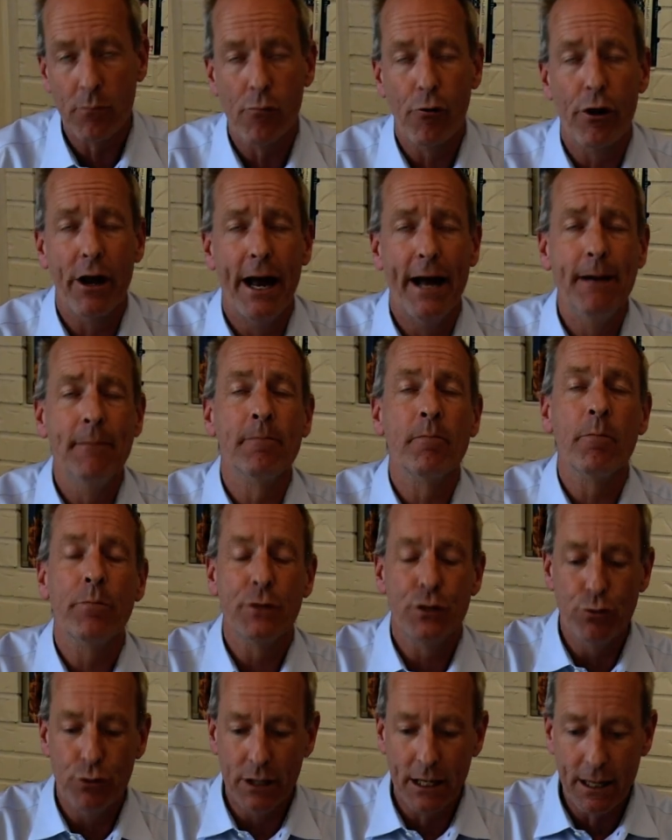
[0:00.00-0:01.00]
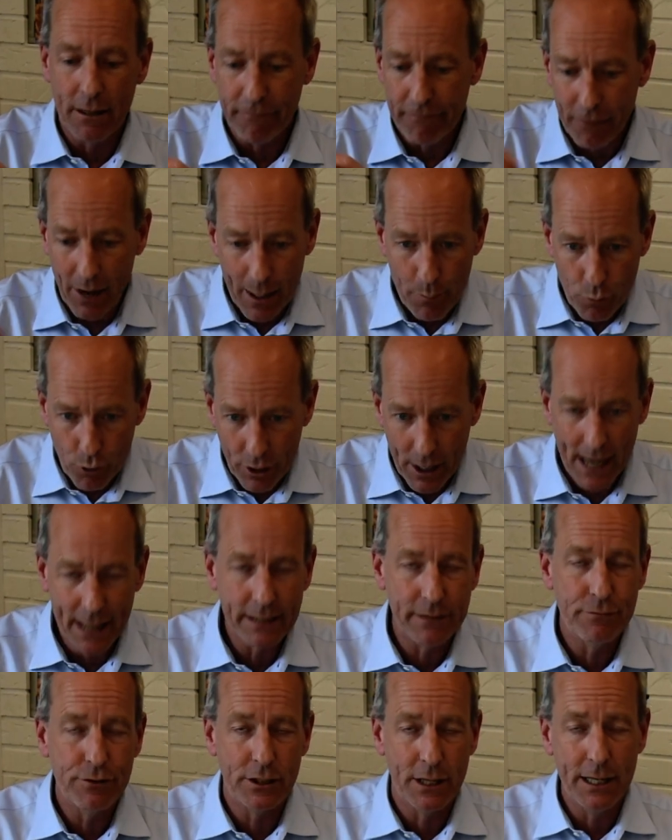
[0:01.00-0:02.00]
okay, so they can find more
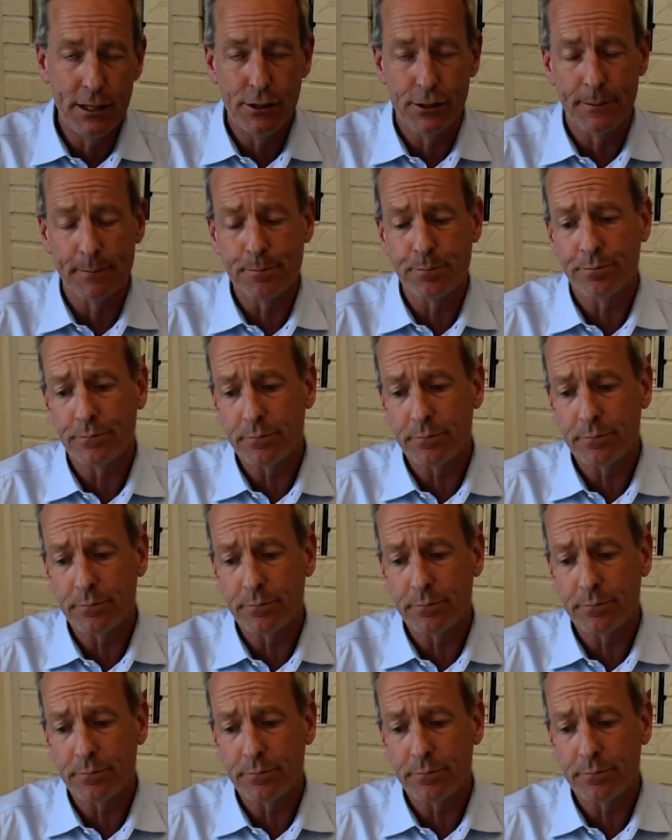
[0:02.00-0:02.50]
active sites.